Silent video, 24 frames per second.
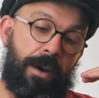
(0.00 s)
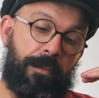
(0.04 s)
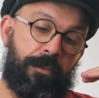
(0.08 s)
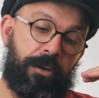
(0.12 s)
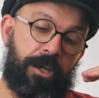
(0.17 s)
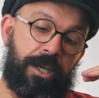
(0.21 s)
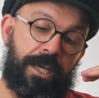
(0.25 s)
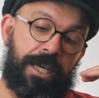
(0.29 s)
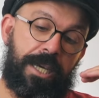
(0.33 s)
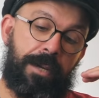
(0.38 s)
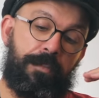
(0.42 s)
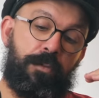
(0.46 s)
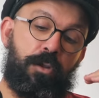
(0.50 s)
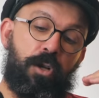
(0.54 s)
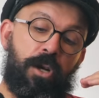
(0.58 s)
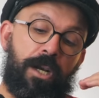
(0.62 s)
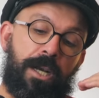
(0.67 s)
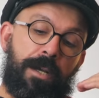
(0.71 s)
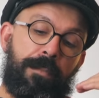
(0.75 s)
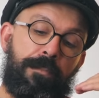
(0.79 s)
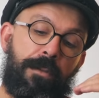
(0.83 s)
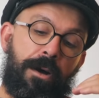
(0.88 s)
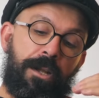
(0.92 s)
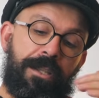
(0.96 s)
I'm gonna keep
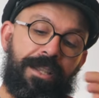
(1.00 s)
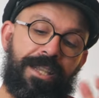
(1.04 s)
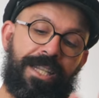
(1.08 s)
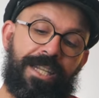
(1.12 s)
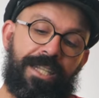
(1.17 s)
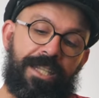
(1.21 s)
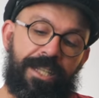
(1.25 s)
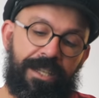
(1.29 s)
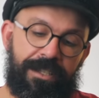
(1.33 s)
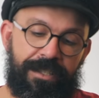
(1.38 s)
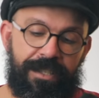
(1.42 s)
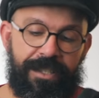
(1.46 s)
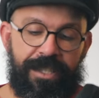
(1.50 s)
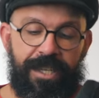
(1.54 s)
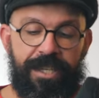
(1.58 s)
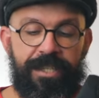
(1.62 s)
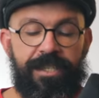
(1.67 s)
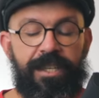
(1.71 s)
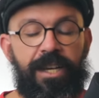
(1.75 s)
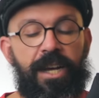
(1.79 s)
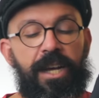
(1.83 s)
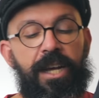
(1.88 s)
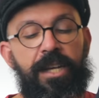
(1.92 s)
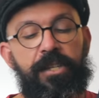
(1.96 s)
talking about details, and
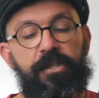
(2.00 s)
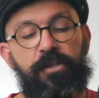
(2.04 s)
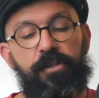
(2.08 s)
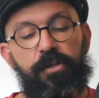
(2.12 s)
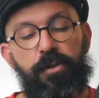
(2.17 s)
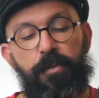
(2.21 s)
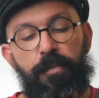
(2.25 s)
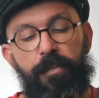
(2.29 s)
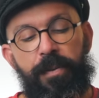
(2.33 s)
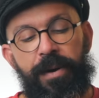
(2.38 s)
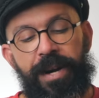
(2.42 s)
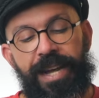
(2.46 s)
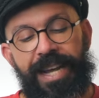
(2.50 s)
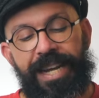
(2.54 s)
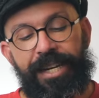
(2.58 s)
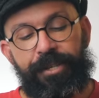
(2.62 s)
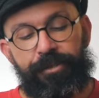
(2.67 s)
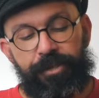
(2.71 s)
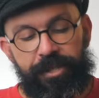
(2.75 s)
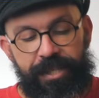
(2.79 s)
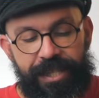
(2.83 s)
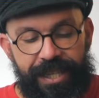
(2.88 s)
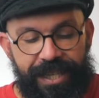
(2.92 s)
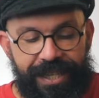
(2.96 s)
there's a super
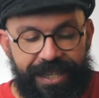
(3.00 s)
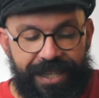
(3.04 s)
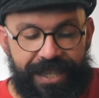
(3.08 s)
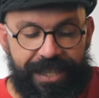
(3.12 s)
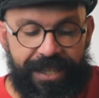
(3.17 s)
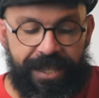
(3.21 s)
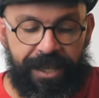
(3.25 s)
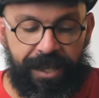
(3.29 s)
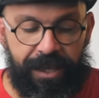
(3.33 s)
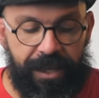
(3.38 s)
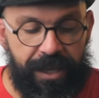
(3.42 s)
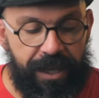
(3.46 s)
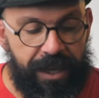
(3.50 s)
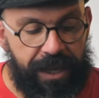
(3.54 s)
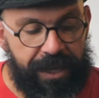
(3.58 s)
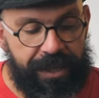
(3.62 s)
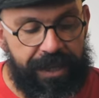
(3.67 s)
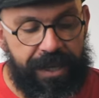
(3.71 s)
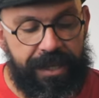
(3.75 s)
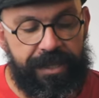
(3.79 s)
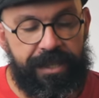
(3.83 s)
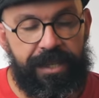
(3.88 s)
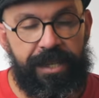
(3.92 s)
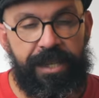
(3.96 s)
interesting detail.
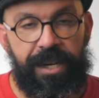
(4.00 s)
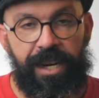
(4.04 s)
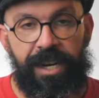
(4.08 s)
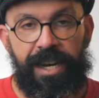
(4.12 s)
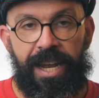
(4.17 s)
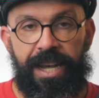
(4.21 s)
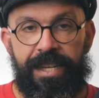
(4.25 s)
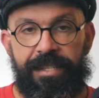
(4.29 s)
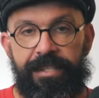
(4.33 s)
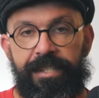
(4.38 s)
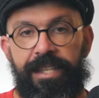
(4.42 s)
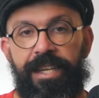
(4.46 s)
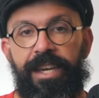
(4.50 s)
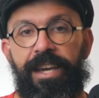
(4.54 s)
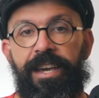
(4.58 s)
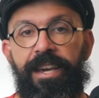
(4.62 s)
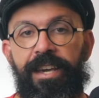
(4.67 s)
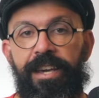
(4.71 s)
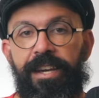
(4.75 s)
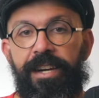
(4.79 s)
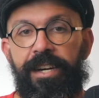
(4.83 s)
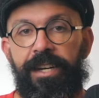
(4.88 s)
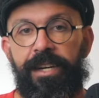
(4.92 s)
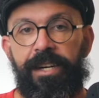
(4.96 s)
There's an elastic
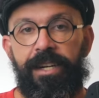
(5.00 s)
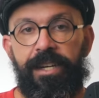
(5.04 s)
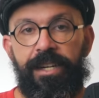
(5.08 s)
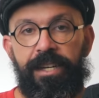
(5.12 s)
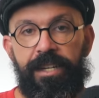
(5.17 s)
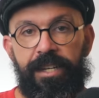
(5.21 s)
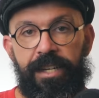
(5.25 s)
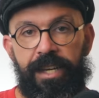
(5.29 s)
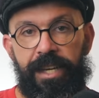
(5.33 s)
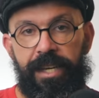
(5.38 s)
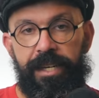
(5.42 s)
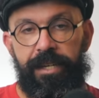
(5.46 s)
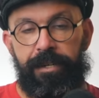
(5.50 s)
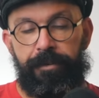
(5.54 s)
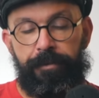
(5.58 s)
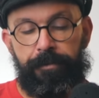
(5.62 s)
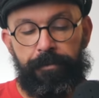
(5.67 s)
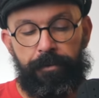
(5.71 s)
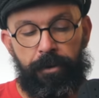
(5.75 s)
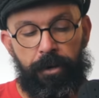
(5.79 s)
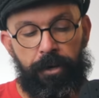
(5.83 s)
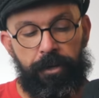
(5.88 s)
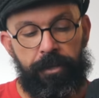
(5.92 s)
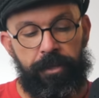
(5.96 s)
here in the
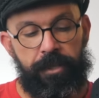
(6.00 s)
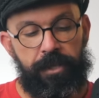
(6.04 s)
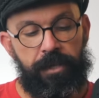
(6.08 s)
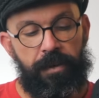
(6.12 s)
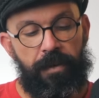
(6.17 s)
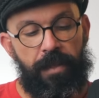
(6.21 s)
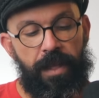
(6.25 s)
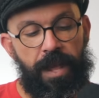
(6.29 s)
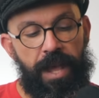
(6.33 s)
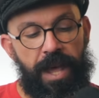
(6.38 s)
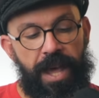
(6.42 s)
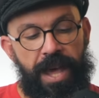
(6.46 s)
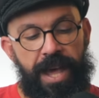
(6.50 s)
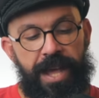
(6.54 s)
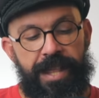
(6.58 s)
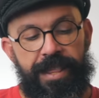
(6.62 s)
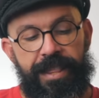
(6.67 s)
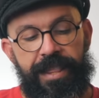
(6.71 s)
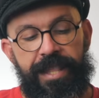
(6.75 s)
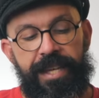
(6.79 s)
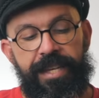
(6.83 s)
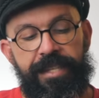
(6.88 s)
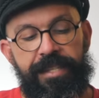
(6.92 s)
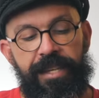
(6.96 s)
front,
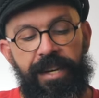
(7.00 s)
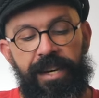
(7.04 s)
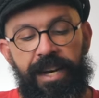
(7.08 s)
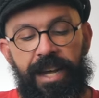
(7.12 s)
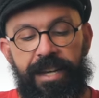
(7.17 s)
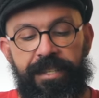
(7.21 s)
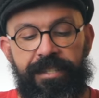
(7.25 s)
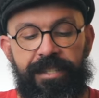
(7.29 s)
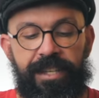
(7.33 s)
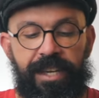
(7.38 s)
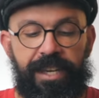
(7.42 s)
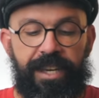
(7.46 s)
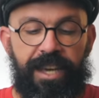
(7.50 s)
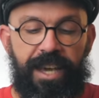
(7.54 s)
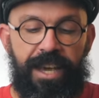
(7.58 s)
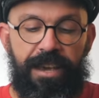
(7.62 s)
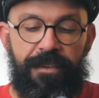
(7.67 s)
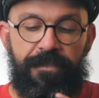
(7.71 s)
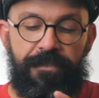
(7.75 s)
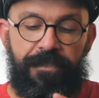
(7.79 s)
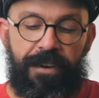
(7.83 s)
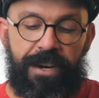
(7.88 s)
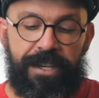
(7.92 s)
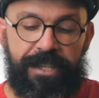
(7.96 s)
and this elastic,
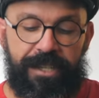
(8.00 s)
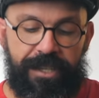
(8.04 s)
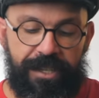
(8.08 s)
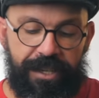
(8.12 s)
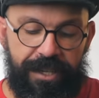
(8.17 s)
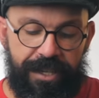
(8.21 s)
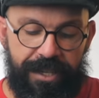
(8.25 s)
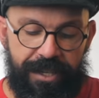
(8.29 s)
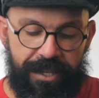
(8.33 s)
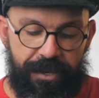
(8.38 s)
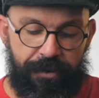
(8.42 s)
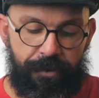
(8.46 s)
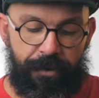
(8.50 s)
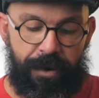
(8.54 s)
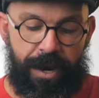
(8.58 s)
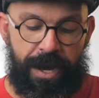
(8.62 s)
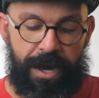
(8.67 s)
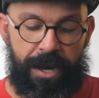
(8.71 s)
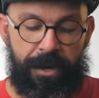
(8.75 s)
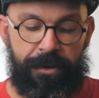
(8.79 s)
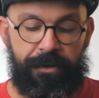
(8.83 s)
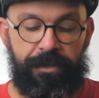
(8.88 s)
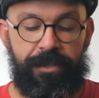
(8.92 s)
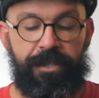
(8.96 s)
if I turn it
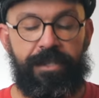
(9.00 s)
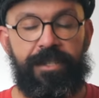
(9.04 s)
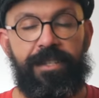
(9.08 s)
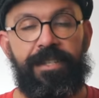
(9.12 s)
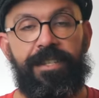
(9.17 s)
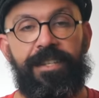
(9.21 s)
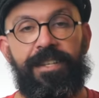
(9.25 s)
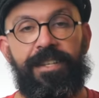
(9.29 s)
around,